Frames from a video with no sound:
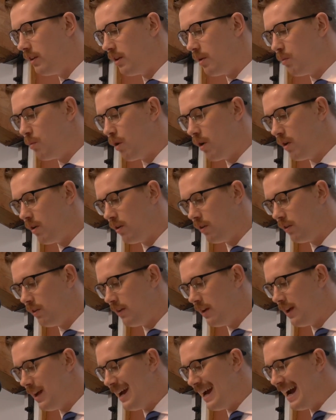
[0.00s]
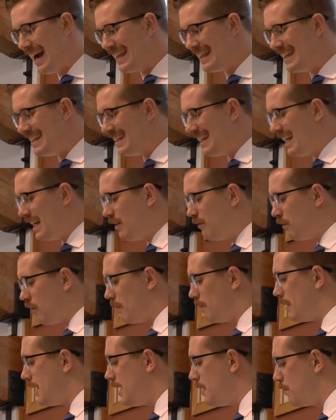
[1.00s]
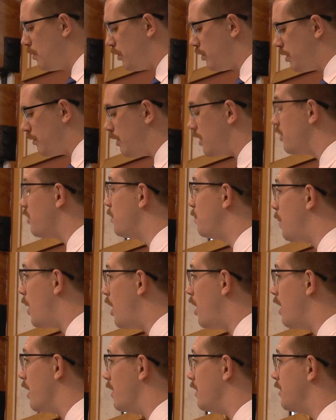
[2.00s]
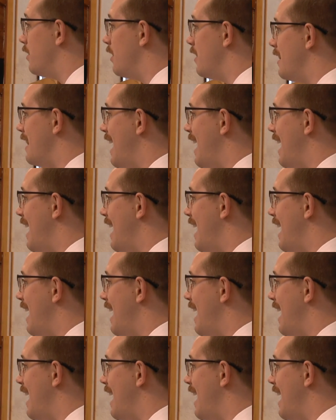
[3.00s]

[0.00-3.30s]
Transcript: in the world and the need for people to respond to